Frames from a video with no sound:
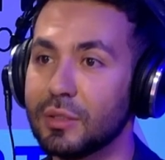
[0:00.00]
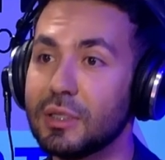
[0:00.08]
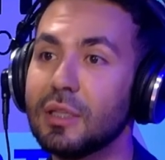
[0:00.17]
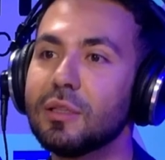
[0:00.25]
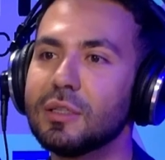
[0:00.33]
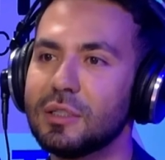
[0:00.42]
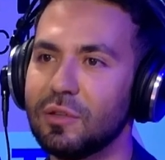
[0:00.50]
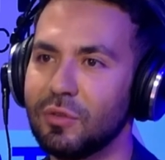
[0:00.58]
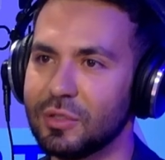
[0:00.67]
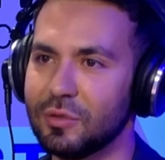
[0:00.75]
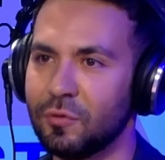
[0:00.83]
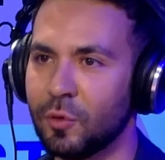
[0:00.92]
Send the
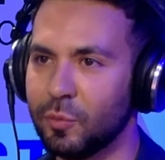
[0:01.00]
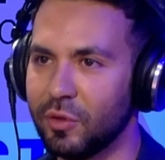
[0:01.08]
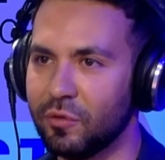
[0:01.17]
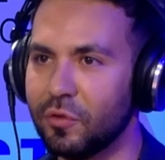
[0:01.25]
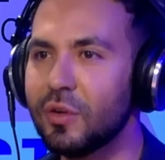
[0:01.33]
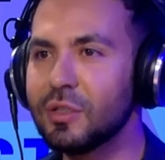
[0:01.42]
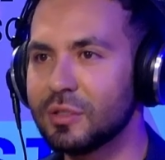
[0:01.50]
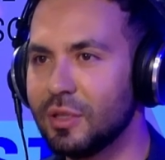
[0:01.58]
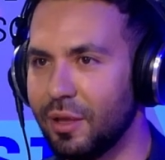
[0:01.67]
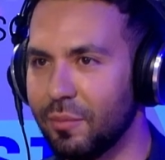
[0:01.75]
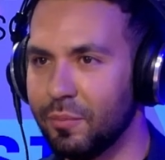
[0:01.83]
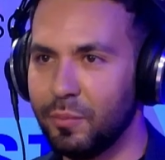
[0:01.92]
CVs from the first
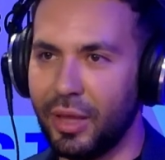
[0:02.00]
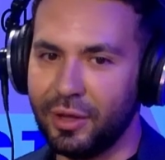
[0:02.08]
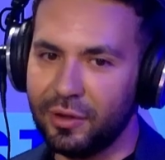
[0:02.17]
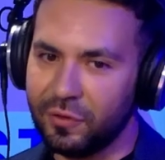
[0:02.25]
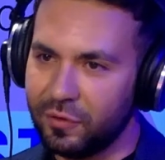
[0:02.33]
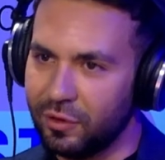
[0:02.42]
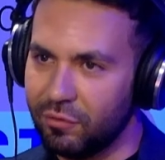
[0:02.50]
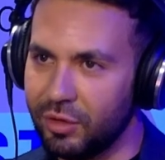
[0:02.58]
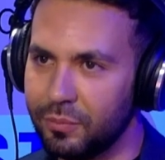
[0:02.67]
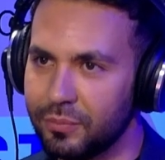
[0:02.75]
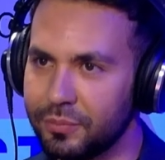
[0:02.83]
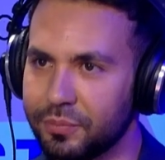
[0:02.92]
day. Make a
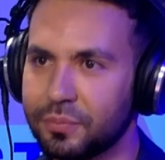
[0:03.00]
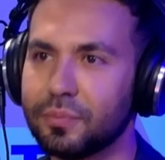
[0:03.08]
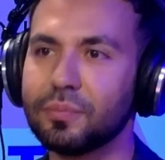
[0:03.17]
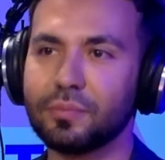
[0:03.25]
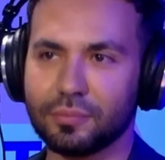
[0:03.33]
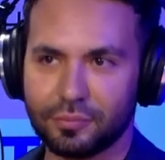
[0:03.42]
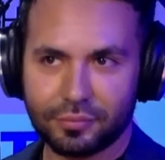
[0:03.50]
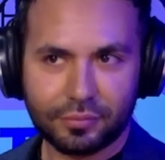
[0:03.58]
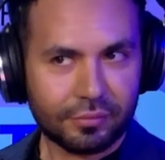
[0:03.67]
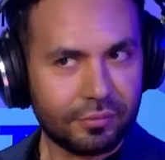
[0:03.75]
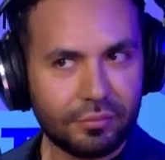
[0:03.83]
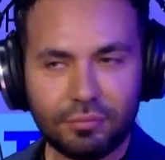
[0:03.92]
CV. Even before, could
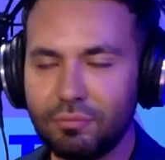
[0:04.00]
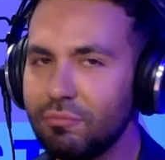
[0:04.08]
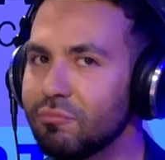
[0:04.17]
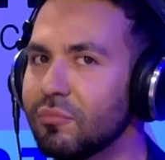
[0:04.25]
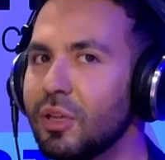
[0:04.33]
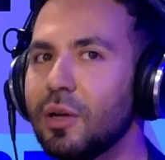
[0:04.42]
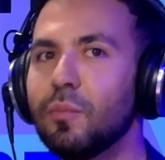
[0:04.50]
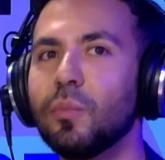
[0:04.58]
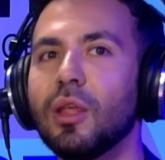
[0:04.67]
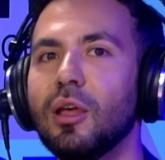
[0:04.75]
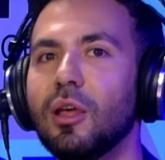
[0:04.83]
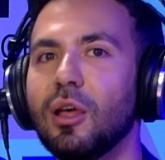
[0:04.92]
be before you come
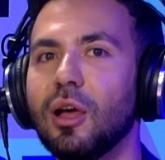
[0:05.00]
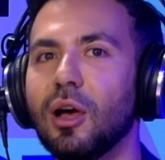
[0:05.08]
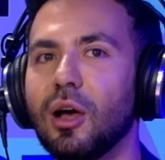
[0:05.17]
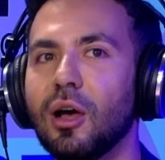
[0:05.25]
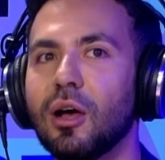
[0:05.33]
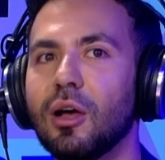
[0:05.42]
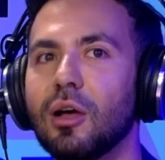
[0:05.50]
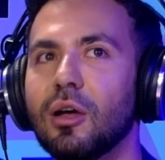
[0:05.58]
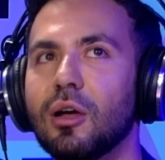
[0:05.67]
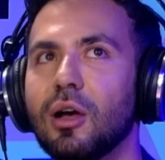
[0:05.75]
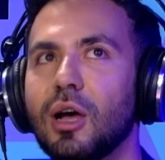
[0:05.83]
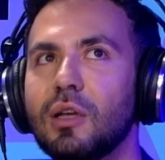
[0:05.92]
here.
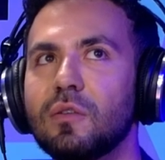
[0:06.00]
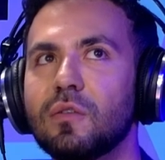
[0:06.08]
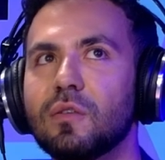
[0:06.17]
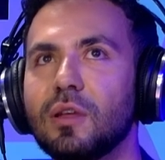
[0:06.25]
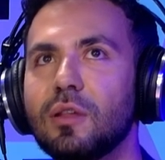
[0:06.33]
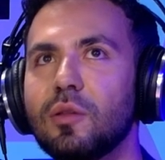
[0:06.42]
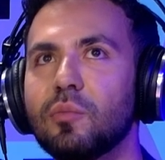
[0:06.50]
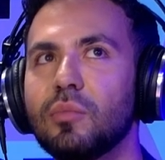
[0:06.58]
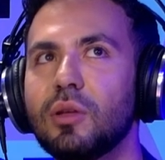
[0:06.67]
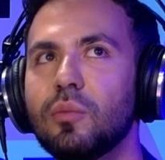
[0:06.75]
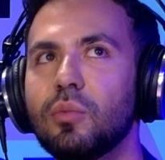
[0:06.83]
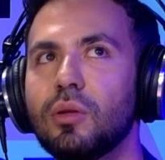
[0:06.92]
Definitely. I sent
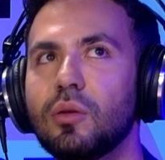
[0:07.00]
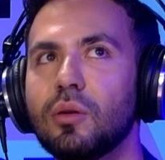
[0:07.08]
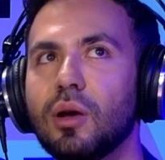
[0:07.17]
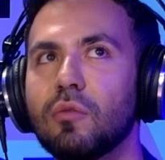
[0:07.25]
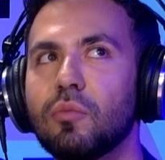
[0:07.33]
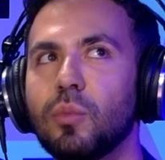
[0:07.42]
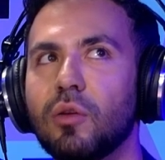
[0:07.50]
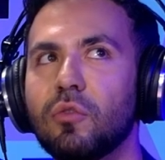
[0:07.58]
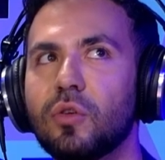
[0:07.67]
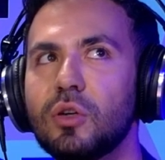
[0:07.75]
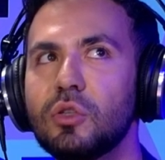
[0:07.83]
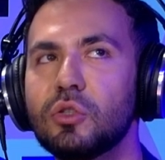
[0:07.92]
maybe of my
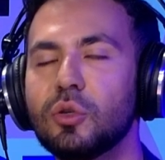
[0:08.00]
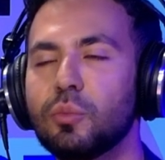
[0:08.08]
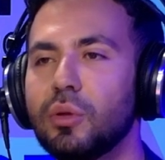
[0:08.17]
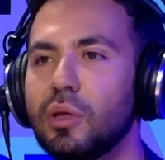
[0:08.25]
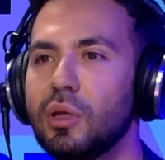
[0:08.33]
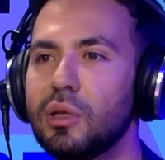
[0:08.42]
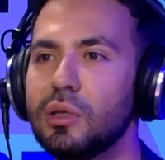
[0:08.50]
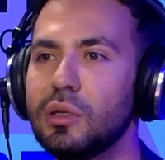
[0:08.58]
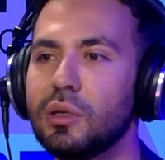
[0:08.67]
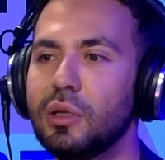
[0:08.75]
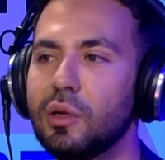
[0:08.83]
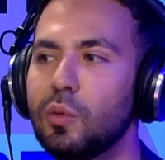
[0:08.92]
first job
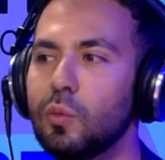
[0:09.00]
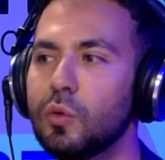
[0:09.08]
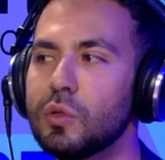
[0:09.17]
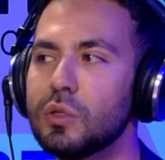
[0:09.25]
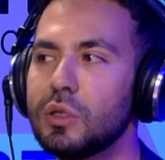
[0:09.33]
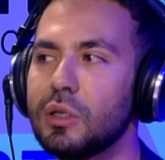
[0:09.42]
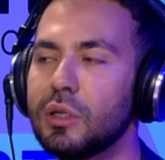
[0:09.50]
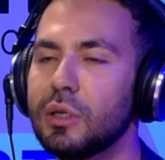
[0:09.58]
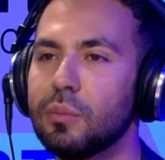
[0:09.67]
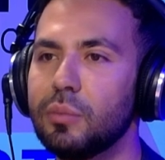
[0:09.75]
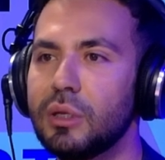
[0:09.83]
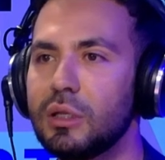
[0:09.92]
here was in
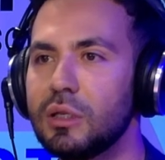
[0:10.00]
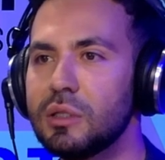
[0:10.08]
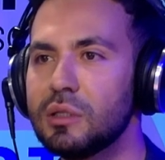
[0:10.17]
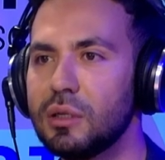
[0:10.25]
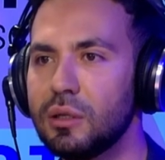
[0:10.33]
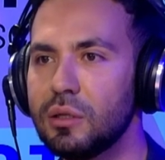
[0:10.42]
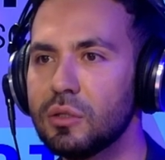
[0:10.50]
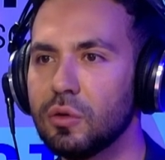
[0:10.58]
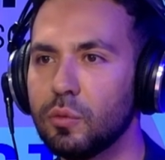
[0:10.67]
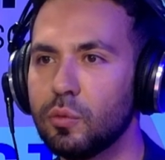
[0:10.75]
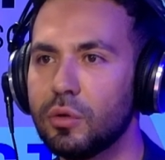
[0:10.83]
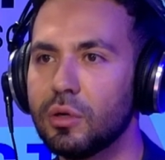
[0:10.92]
a PTC
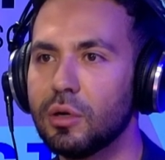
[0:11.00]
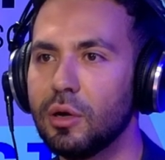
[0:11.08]
software